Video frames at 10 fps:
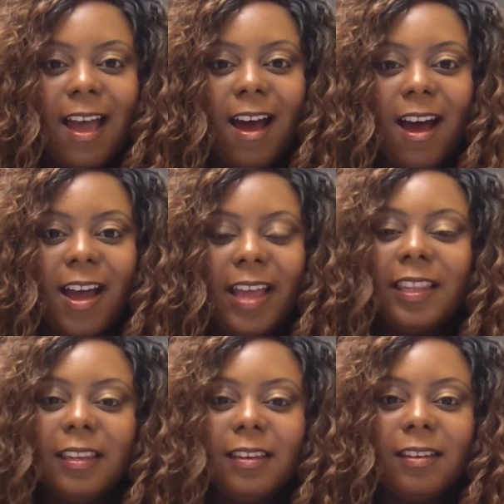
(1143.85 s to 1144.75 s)

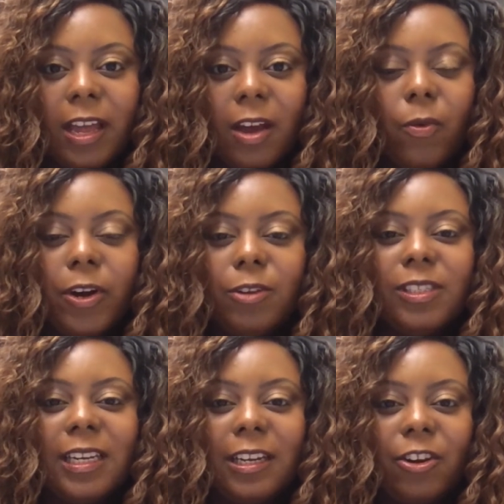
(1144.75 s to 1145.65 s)
And what are you
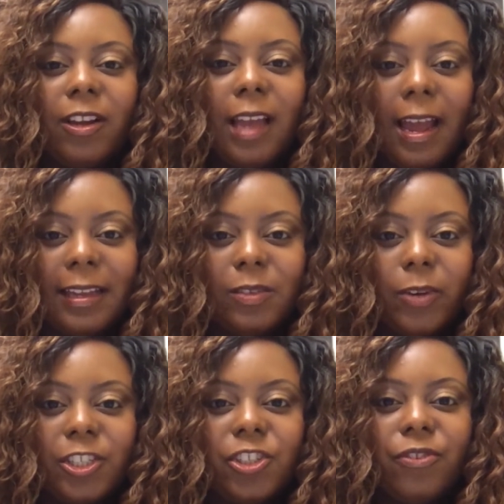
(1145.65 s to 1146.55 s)
sending your clients?
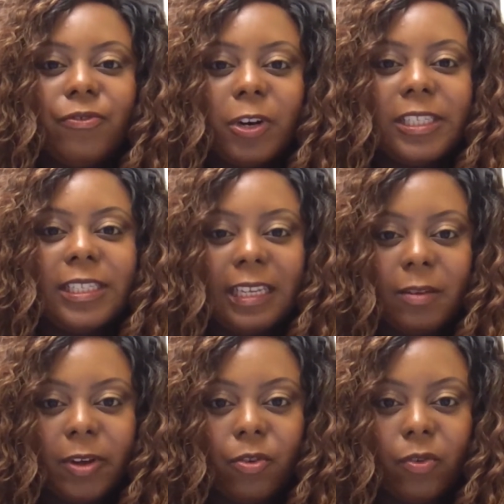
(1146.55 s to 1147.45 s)
What is your first
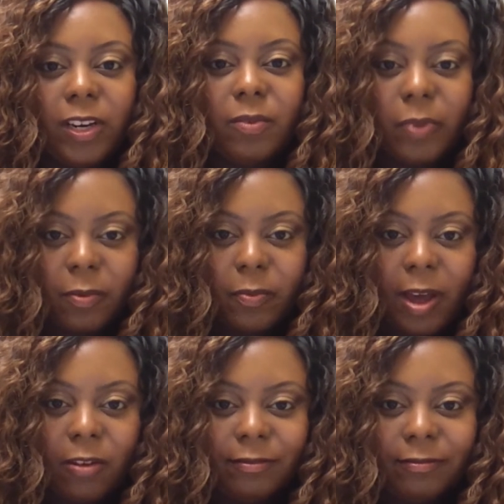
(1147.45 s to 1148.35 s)
email going to be
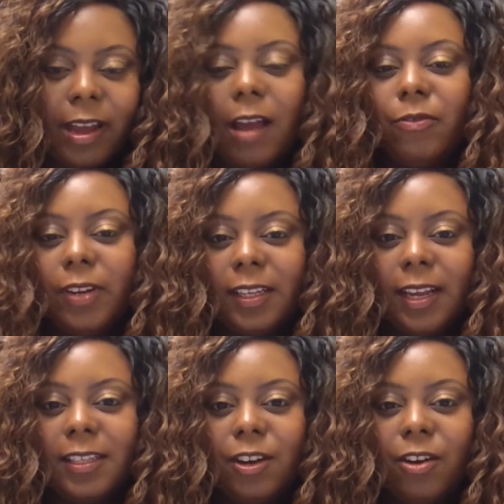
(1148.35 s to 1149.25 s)
about? I'd really
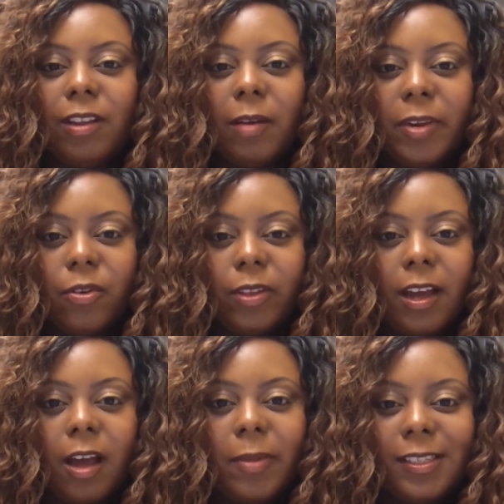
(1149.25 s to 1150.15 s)
like to know. Let me know in the
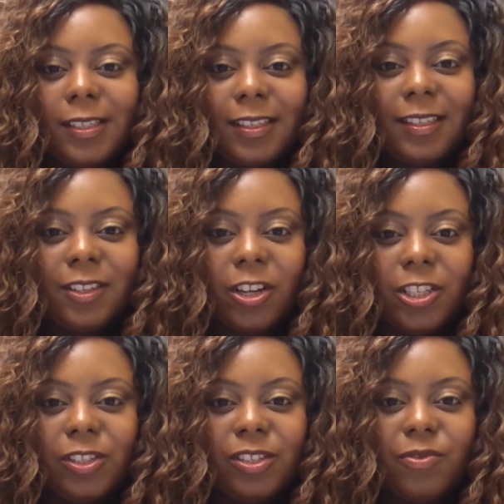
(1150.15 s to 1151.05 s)
comments. Talk to
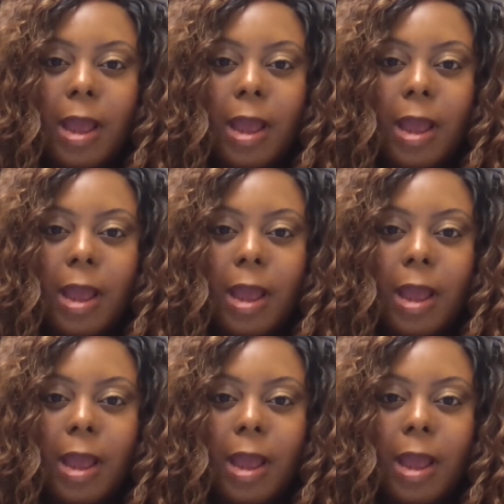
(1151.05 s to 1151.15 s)
you soon.